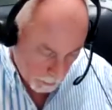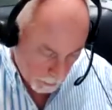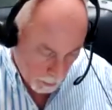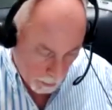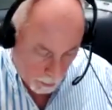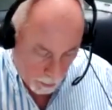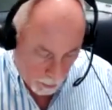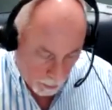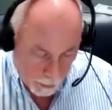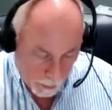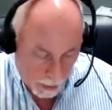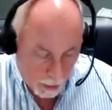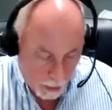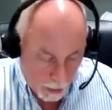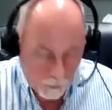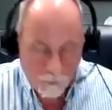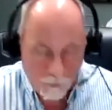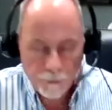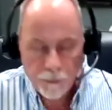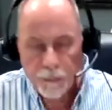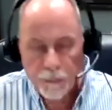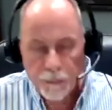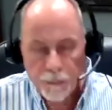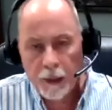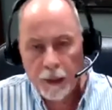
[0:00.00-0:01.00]
Now,
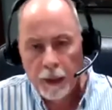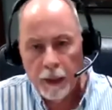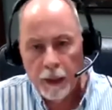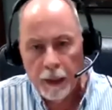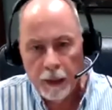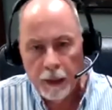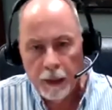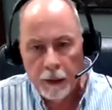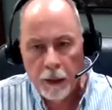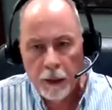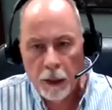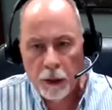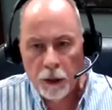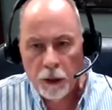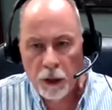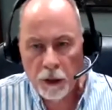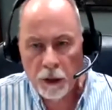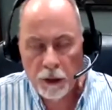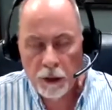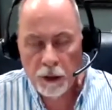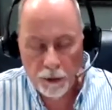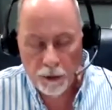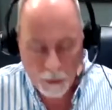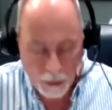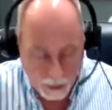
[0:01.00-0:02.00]
in addition
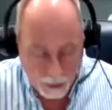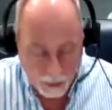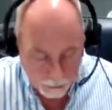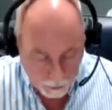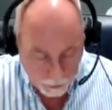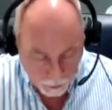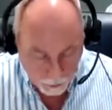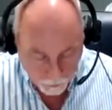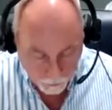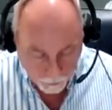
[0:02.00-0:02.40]
to that,